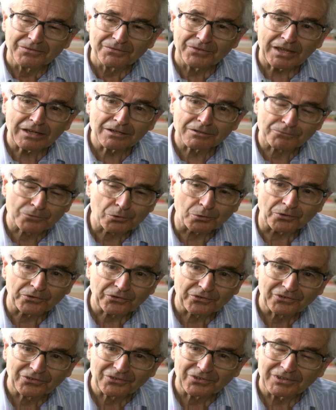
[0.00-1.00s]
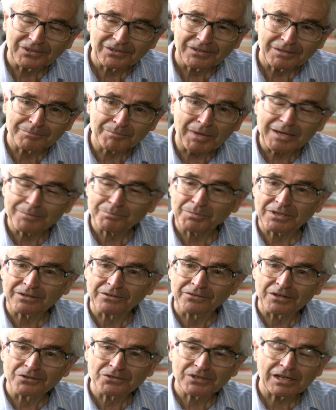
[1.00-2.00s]
then, of course, it might be
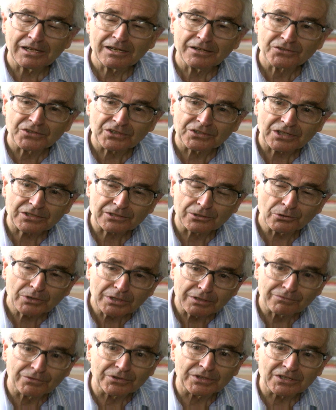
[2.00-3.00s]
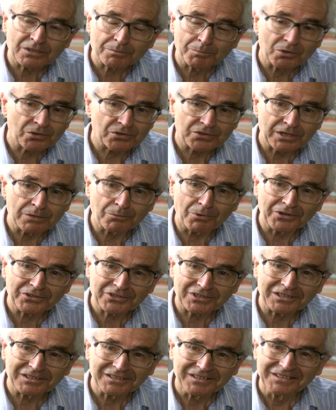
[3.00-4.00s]
that those aliens are just looking for this because they
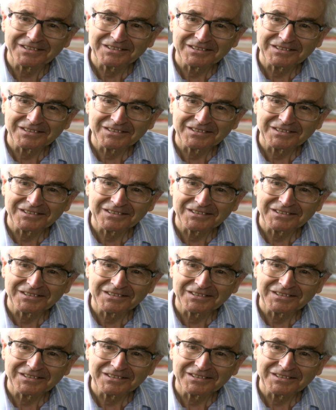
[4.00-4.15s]
want a,